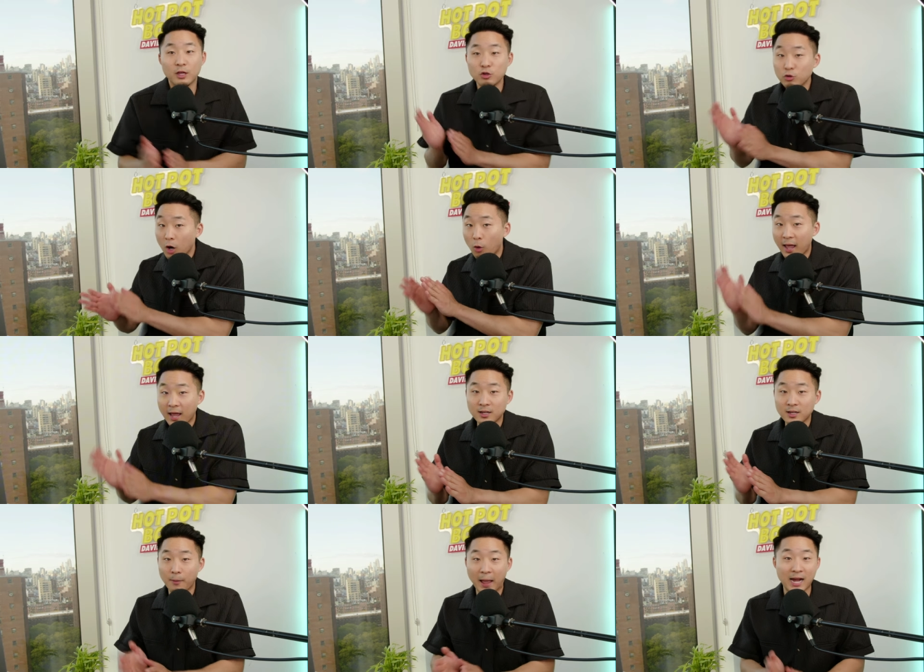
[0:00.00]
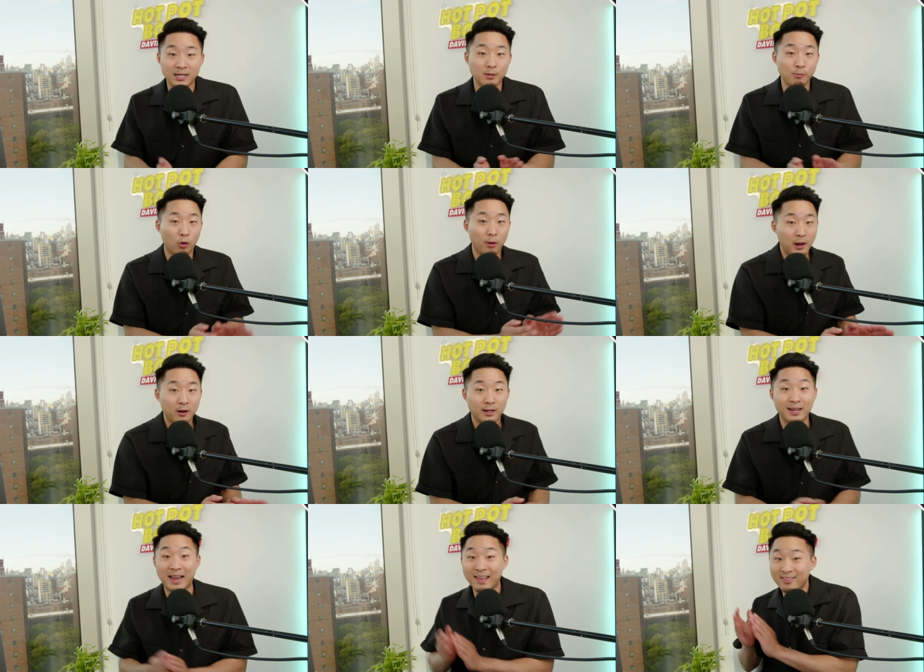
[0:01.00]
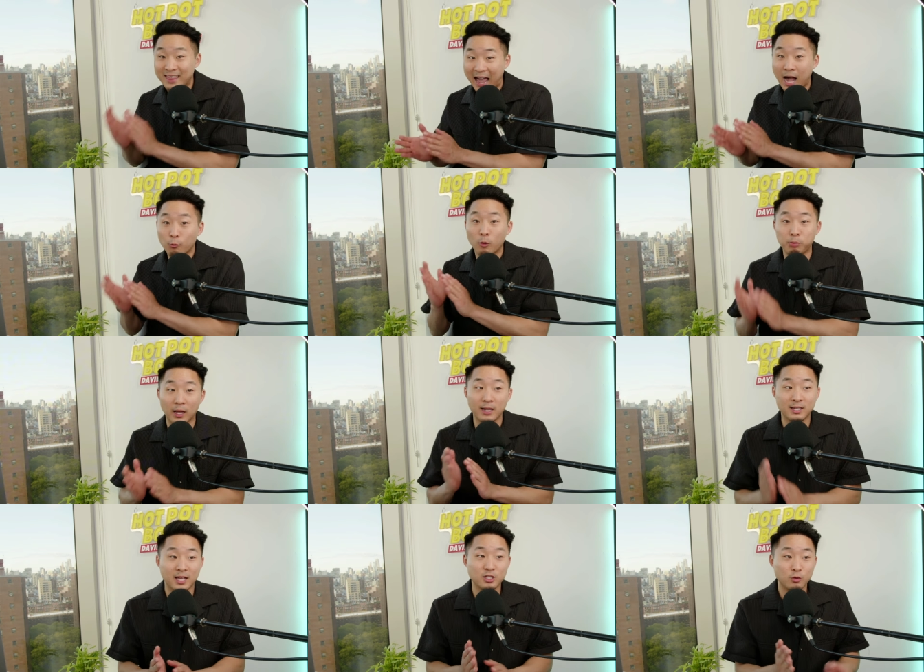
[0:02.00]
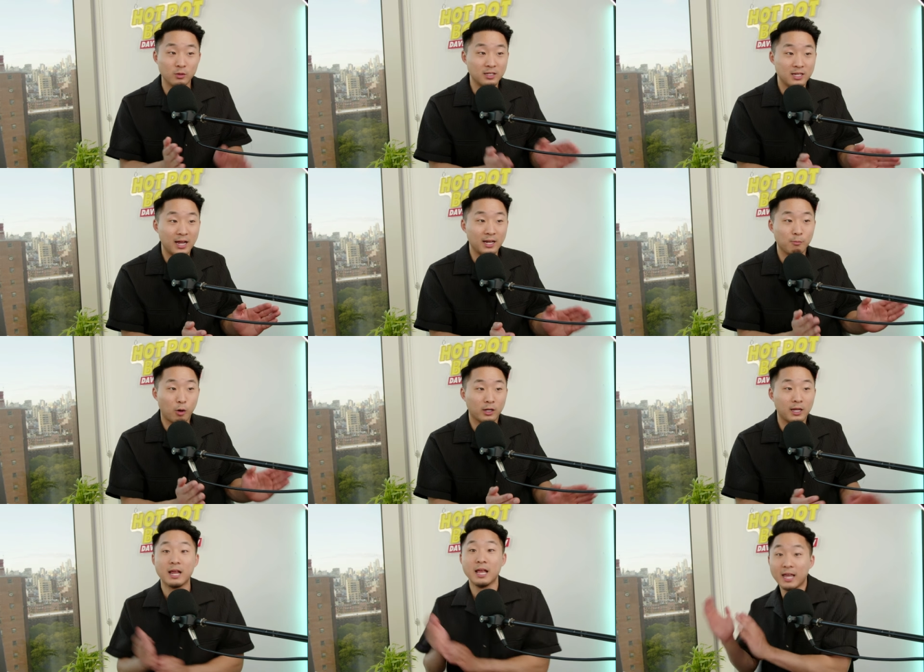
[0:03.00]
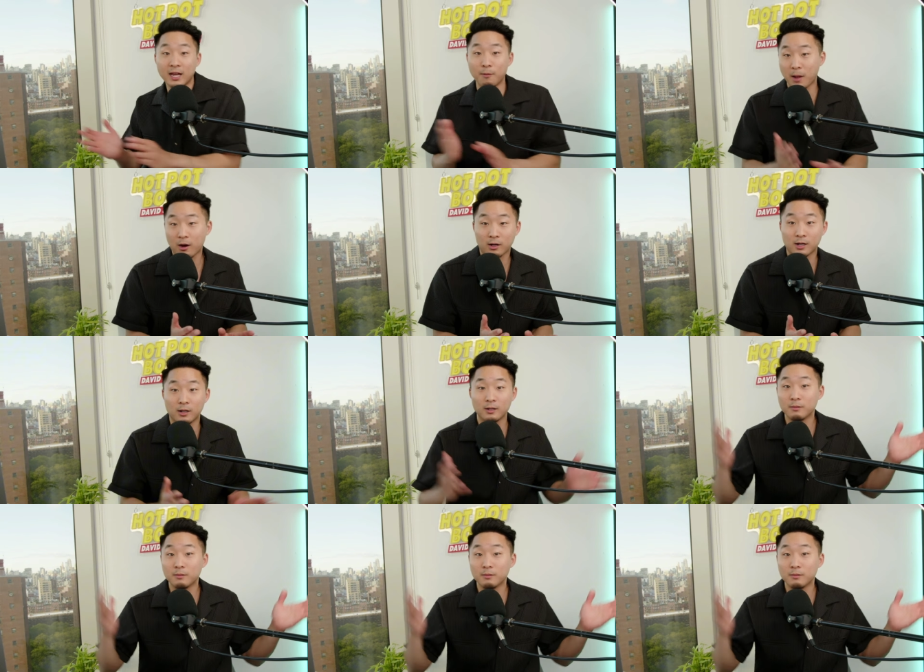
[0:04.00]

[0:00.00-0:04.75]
then you don't end up acting more American, and that will play against you in the dating market in America.